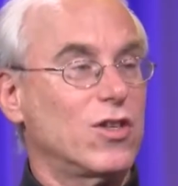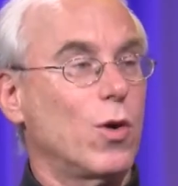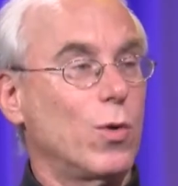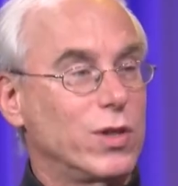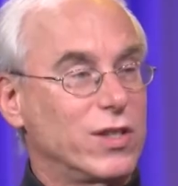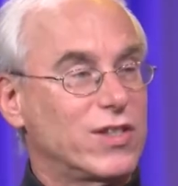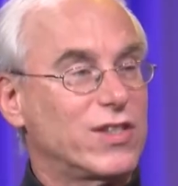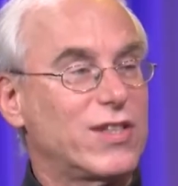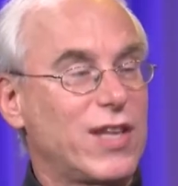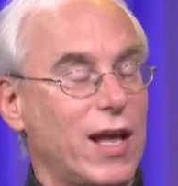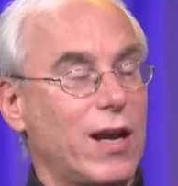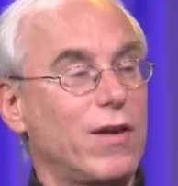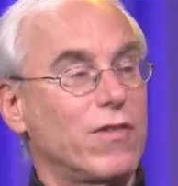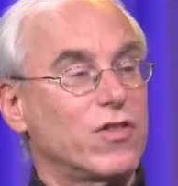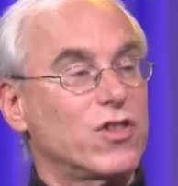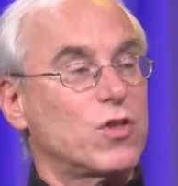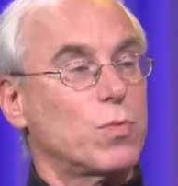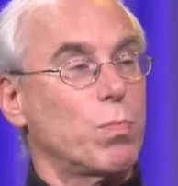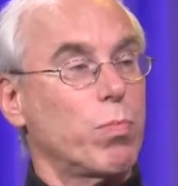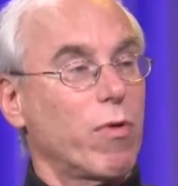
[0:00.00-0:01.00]
so instead of
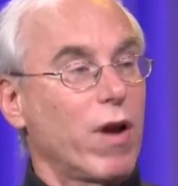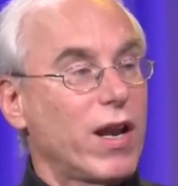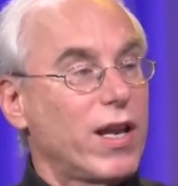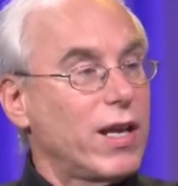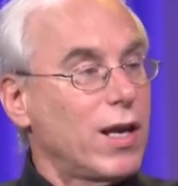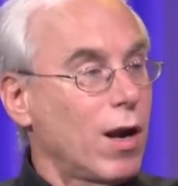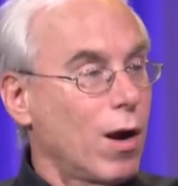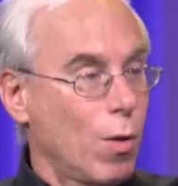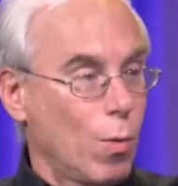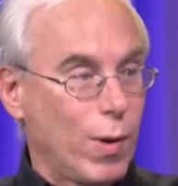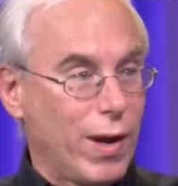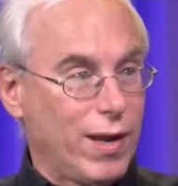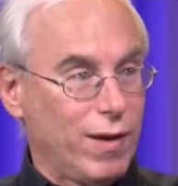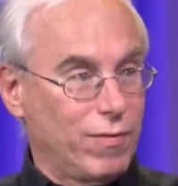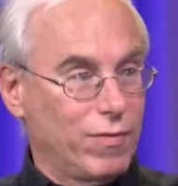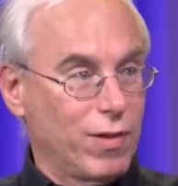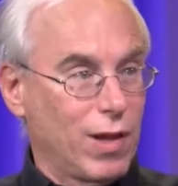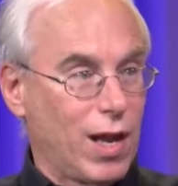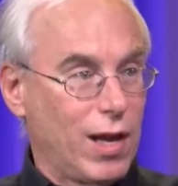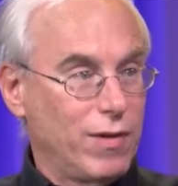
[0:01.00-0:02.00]
spreading our way
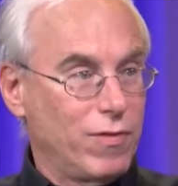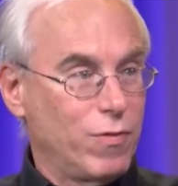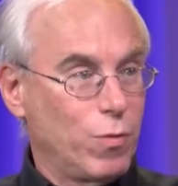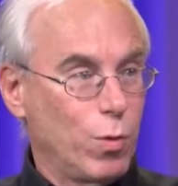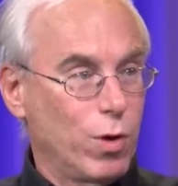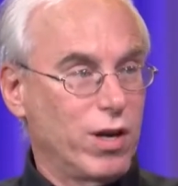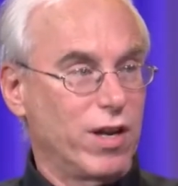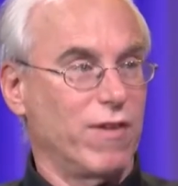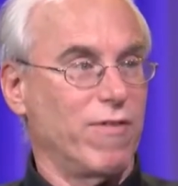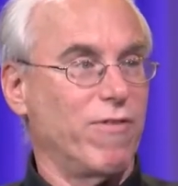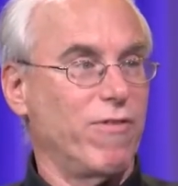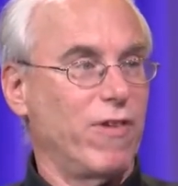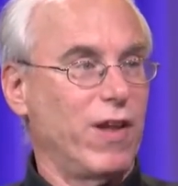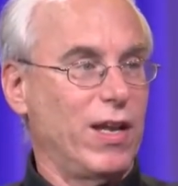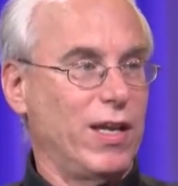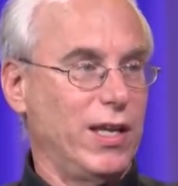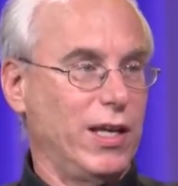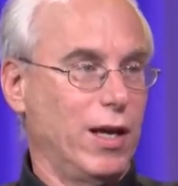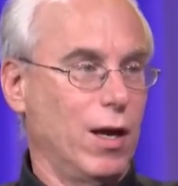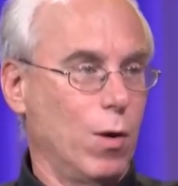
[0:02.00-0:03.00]
of life, we're
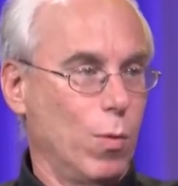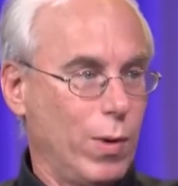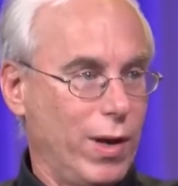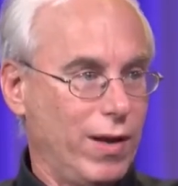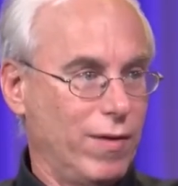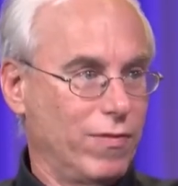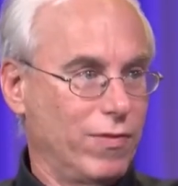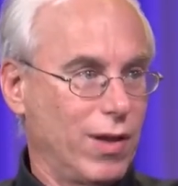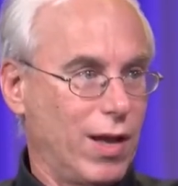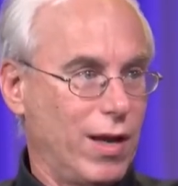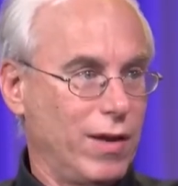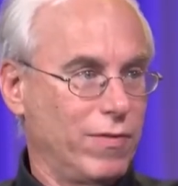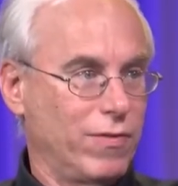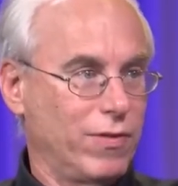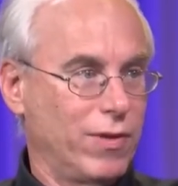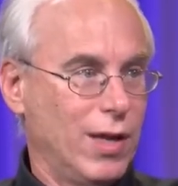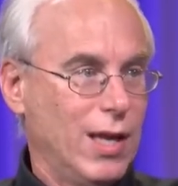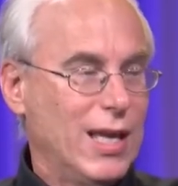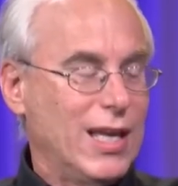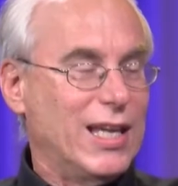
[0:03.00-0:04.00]
defending our way of life.
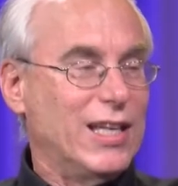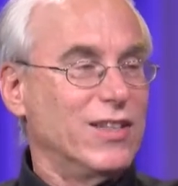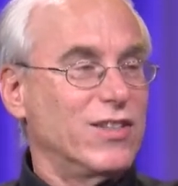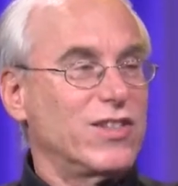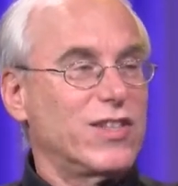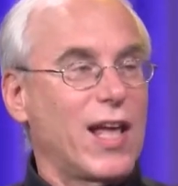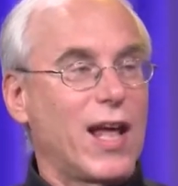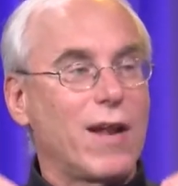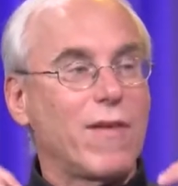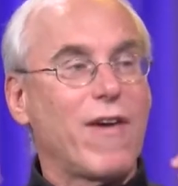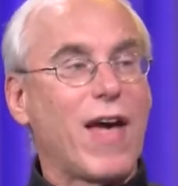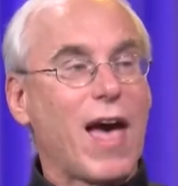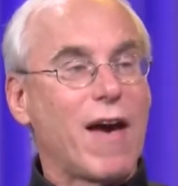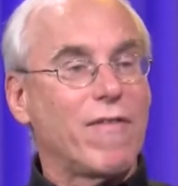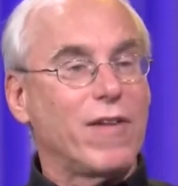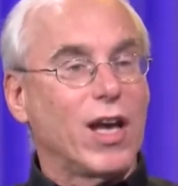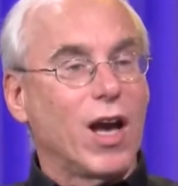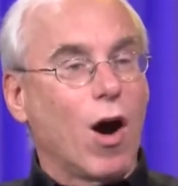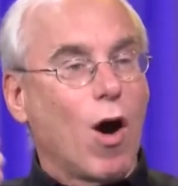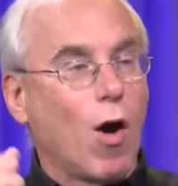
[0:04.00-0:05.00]
Mm -hmm. Instead of
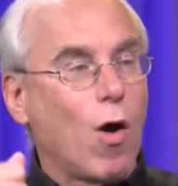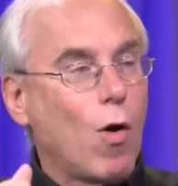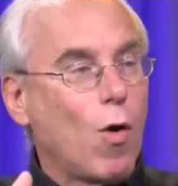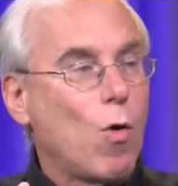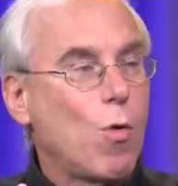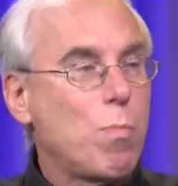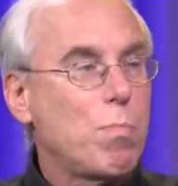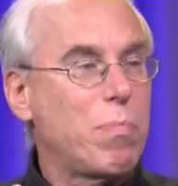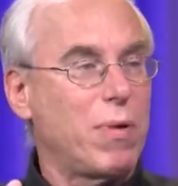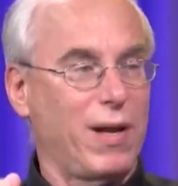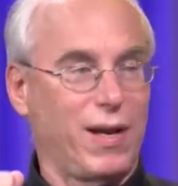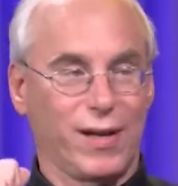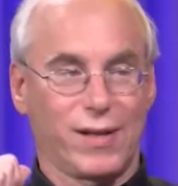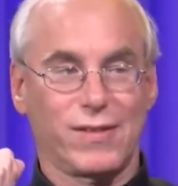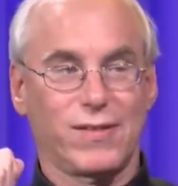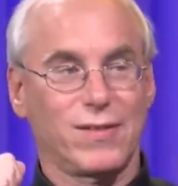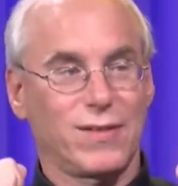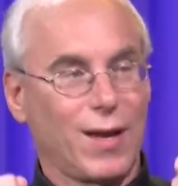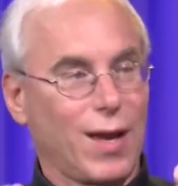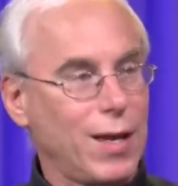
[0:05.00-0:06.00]
having hope and
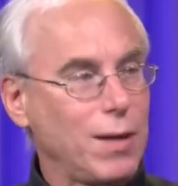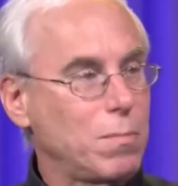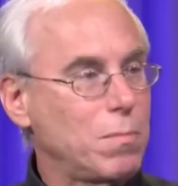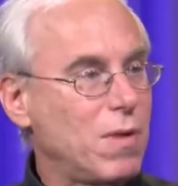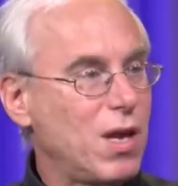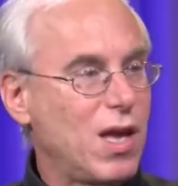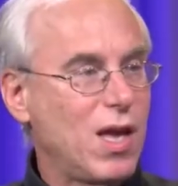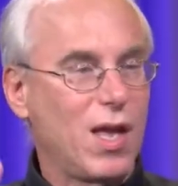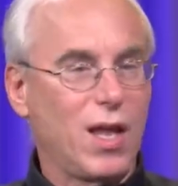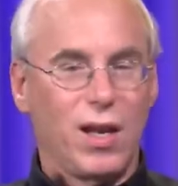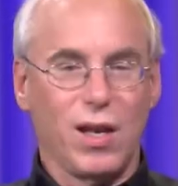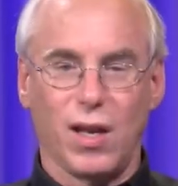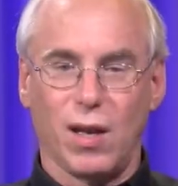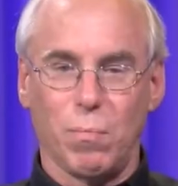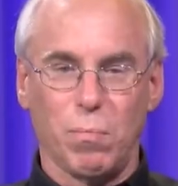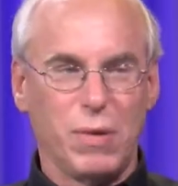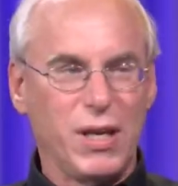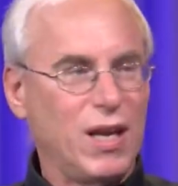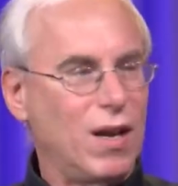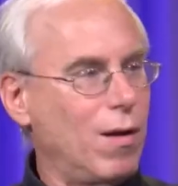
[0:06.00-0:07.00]
excitement
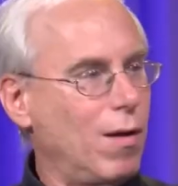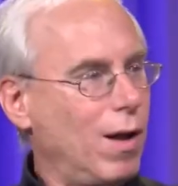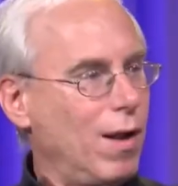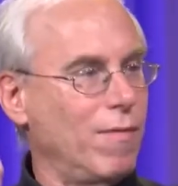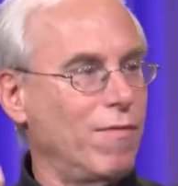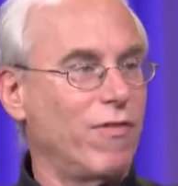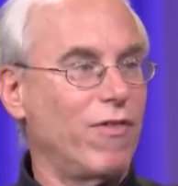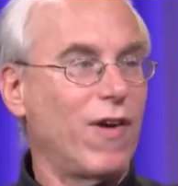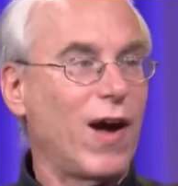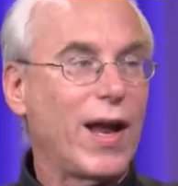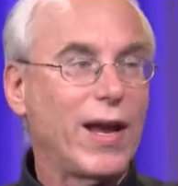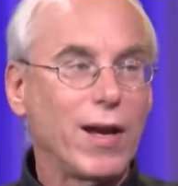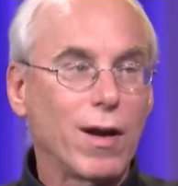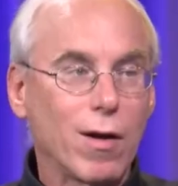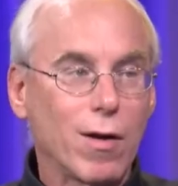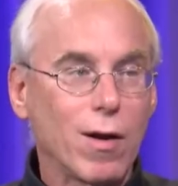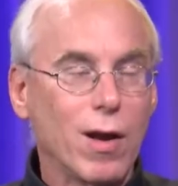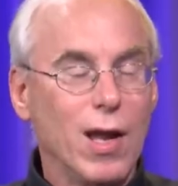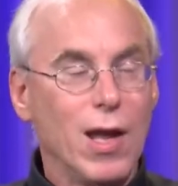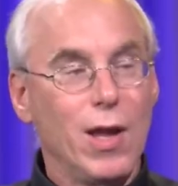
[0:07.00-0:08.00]
and being on
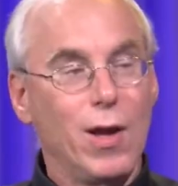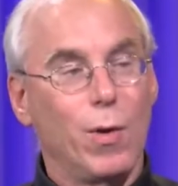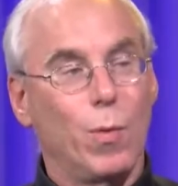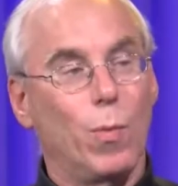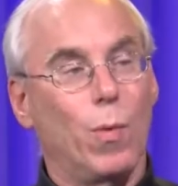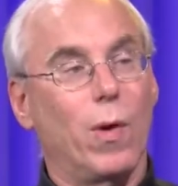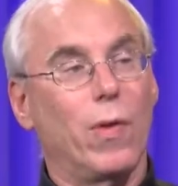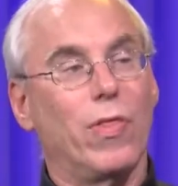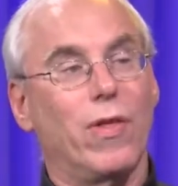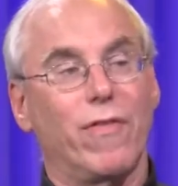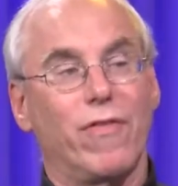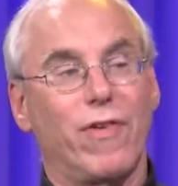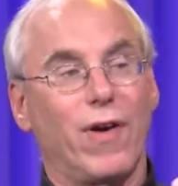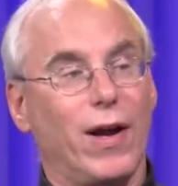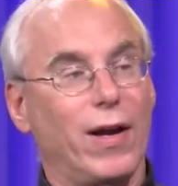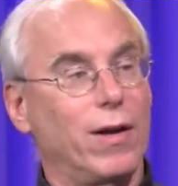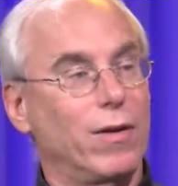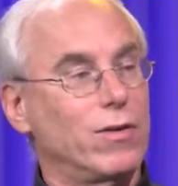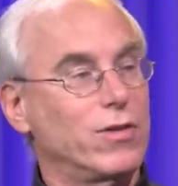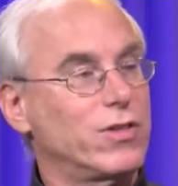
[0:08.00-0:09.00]
fire, the
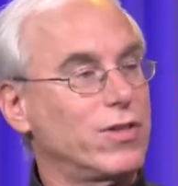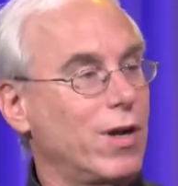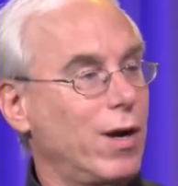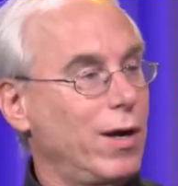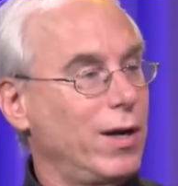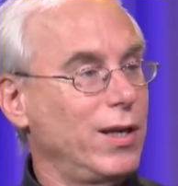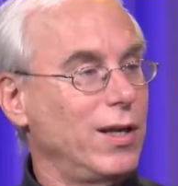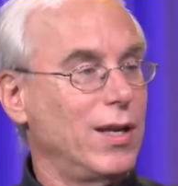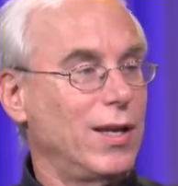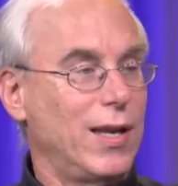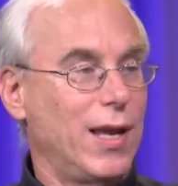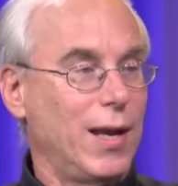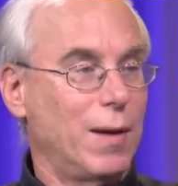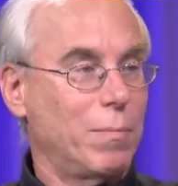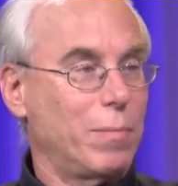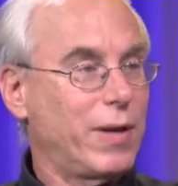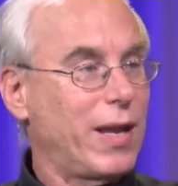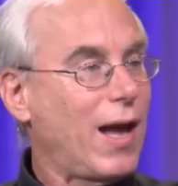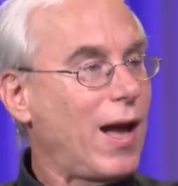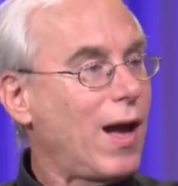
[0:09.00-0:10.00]
fire's starting to
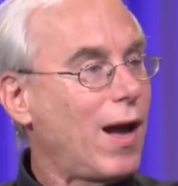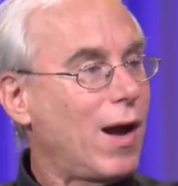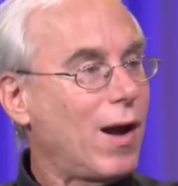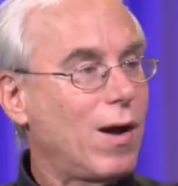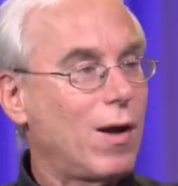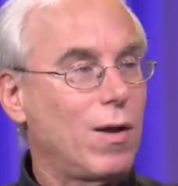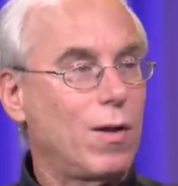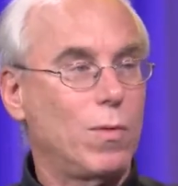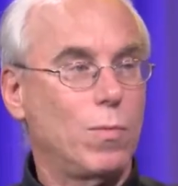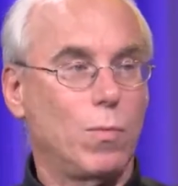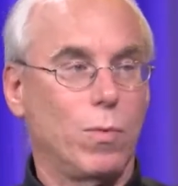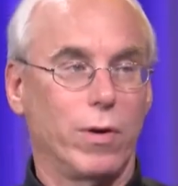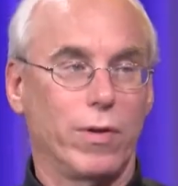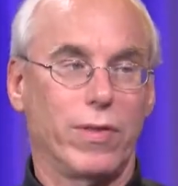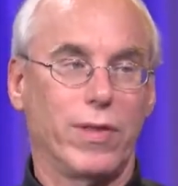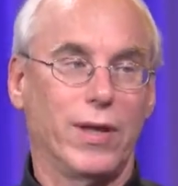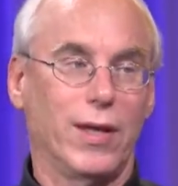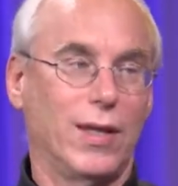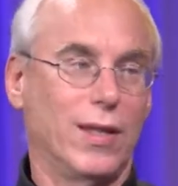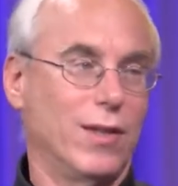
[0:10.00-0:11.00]
damp down. We're
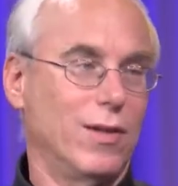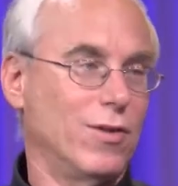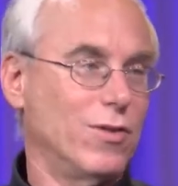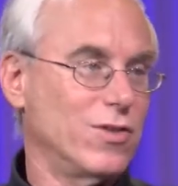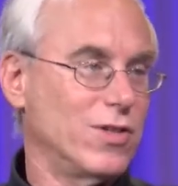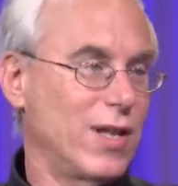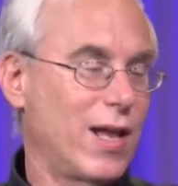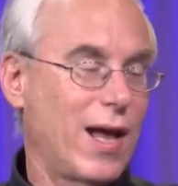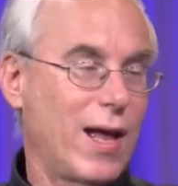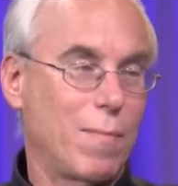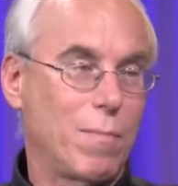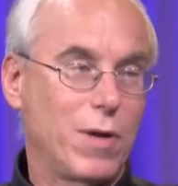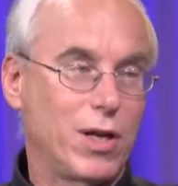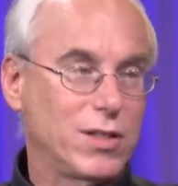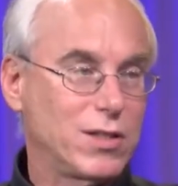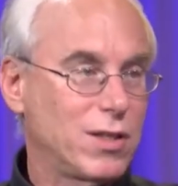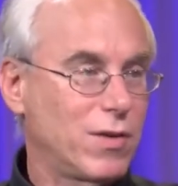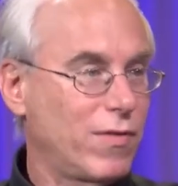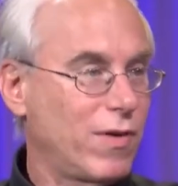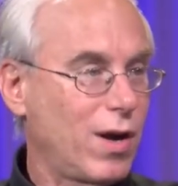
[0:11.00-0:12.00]
thinking mm -hmm. there's mm-hmm. not
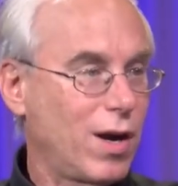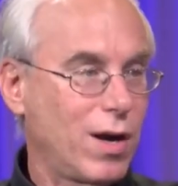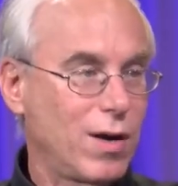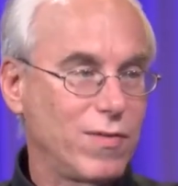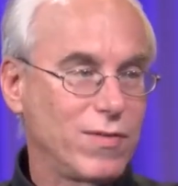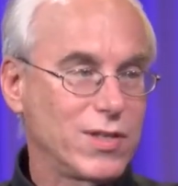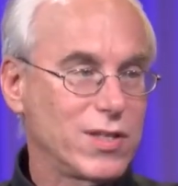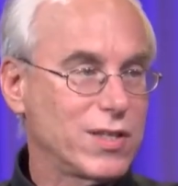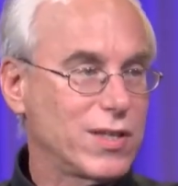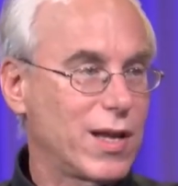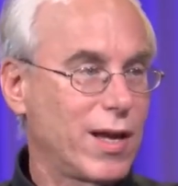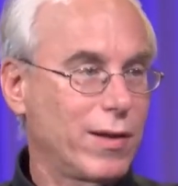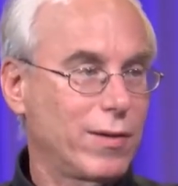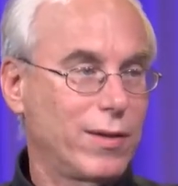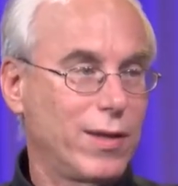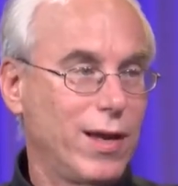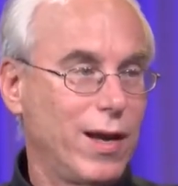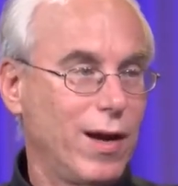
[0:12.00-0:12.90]
much of a harvest out